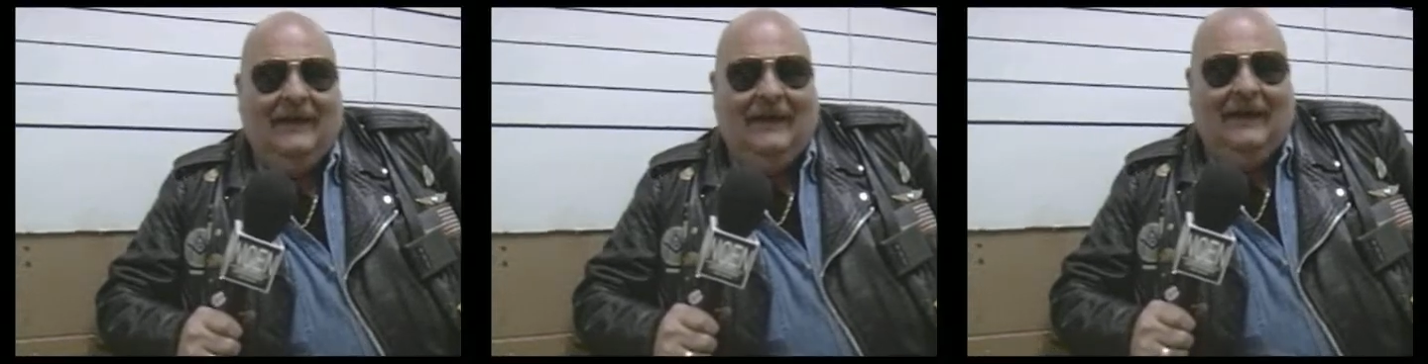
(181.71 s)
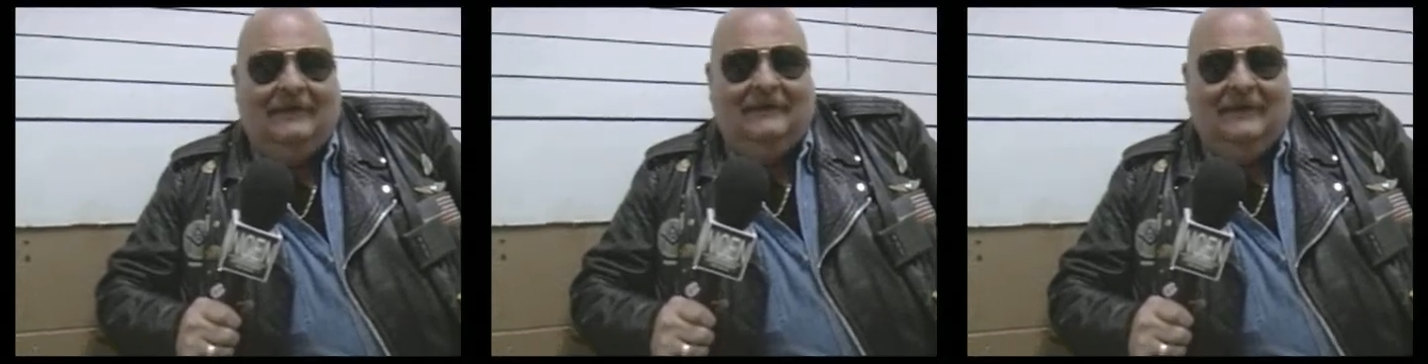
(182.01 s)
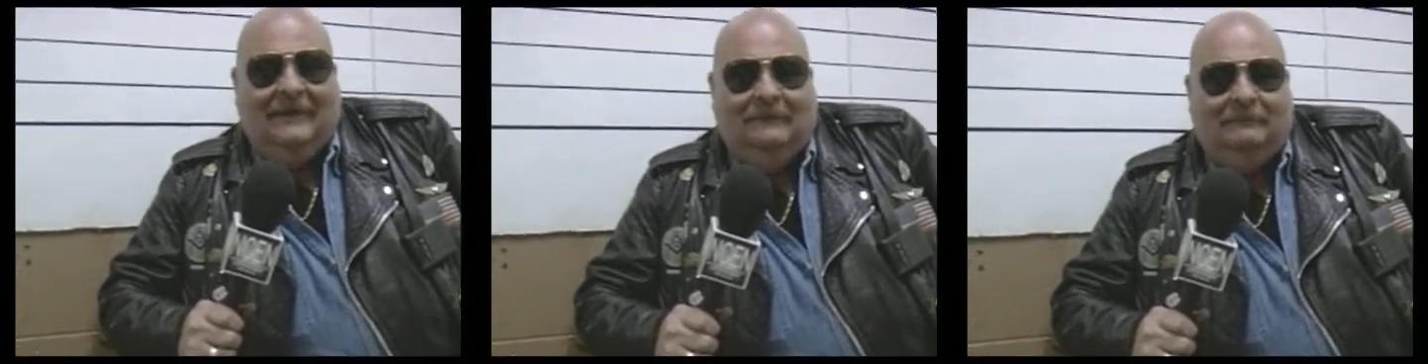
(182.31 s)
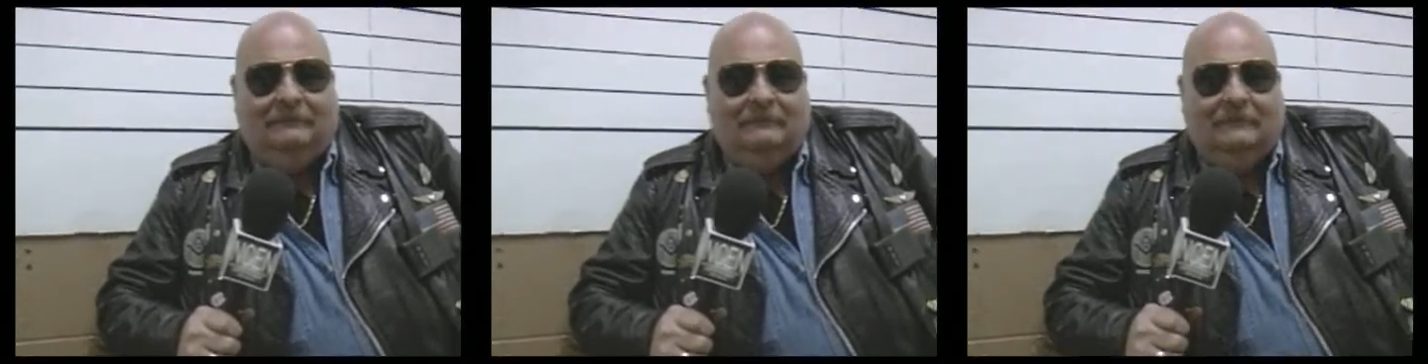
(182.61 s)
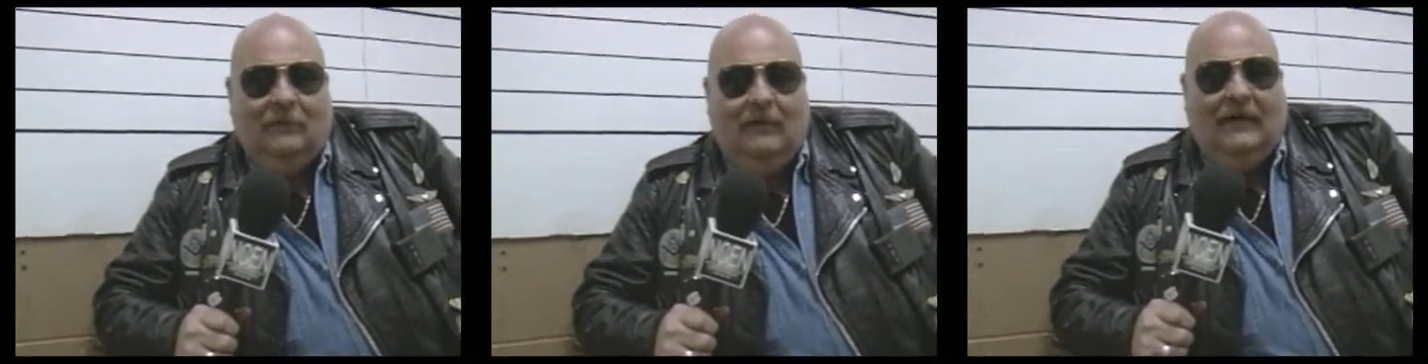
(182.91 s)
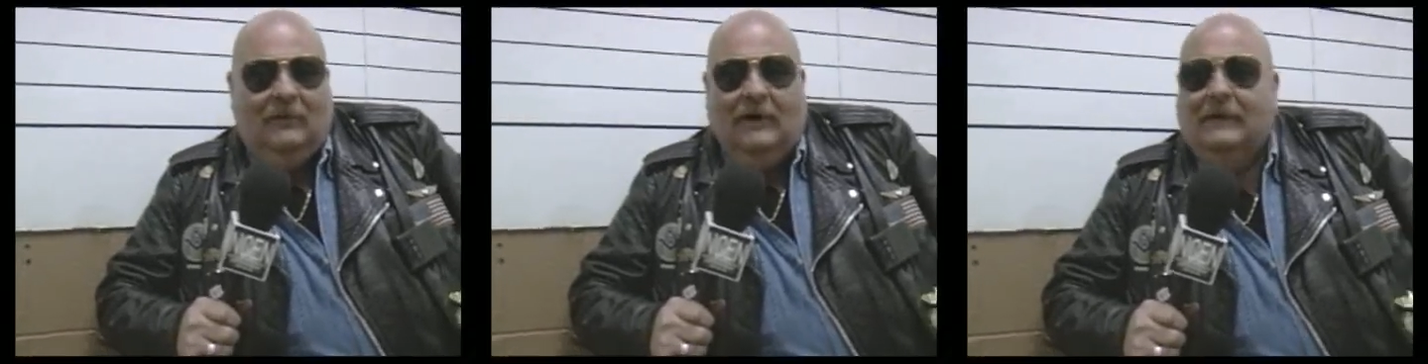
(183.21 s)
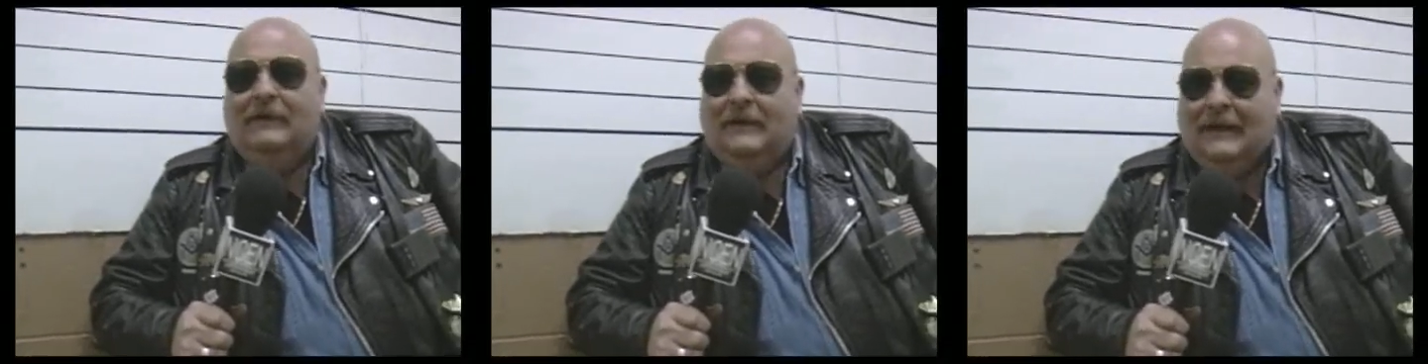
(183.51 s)
And when they were
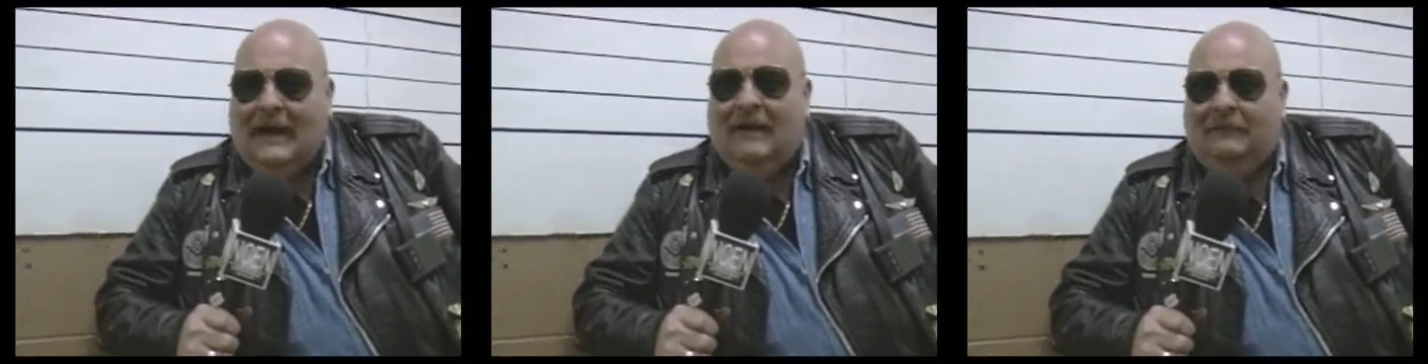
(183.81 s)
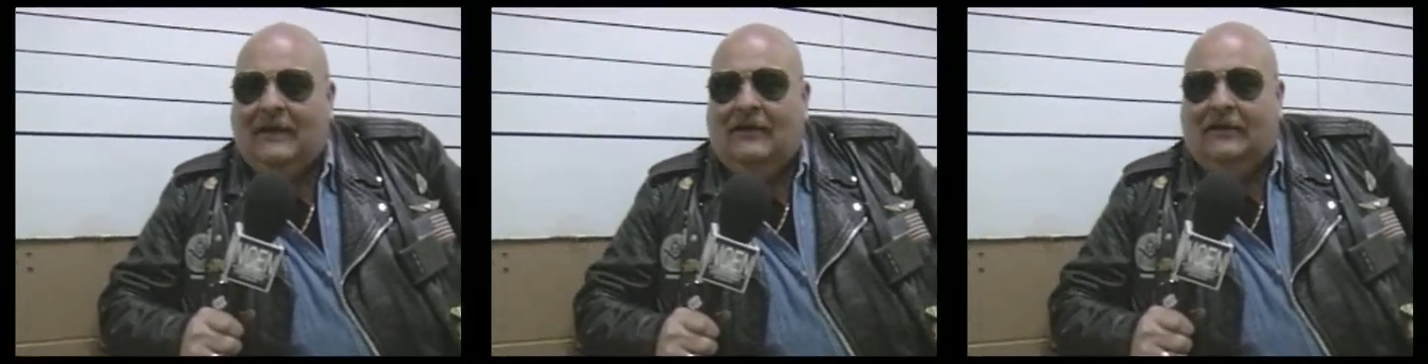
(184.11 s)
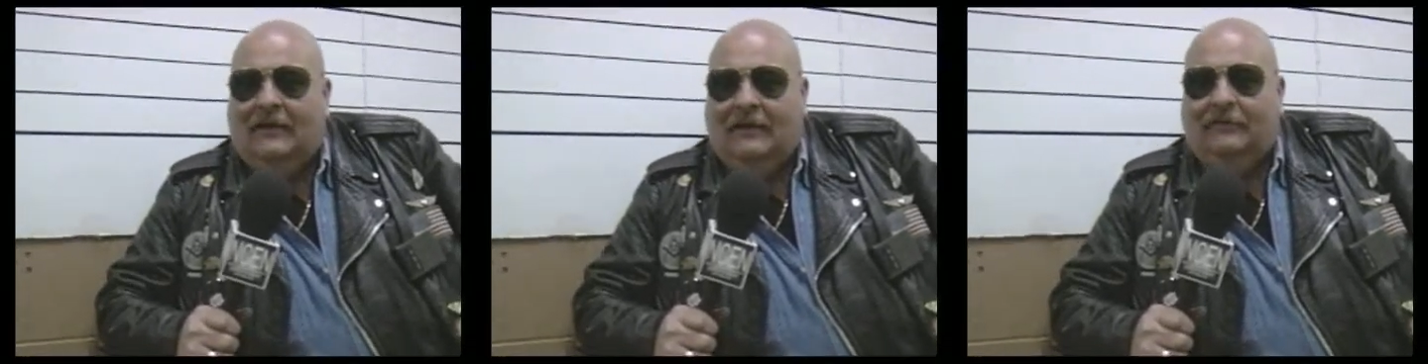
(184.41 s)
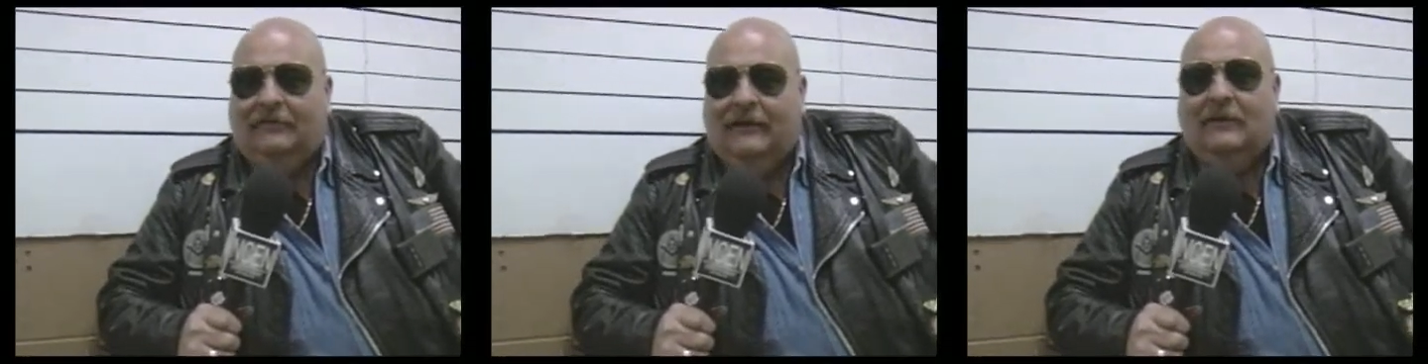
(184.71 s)
able to calm down enough,